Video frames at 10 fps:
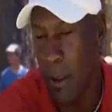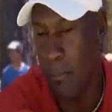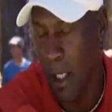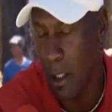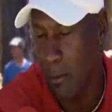a
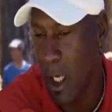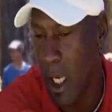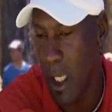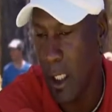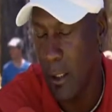competitive
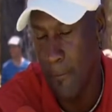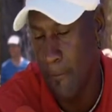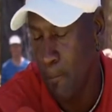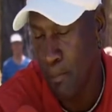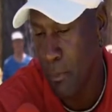guy, and
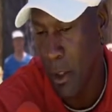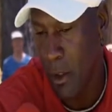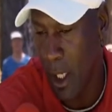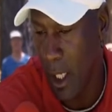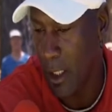
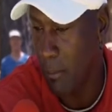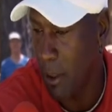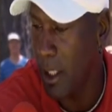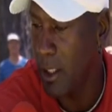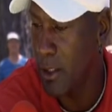I like to play
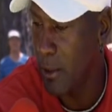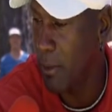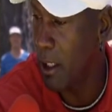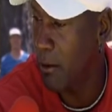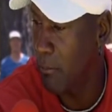against
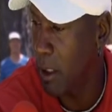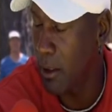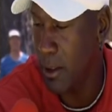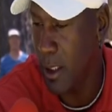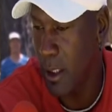competitive
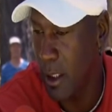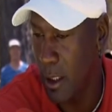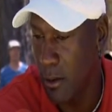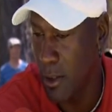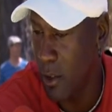players,
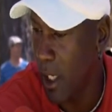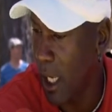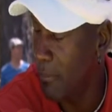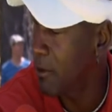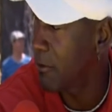and see what
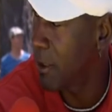happens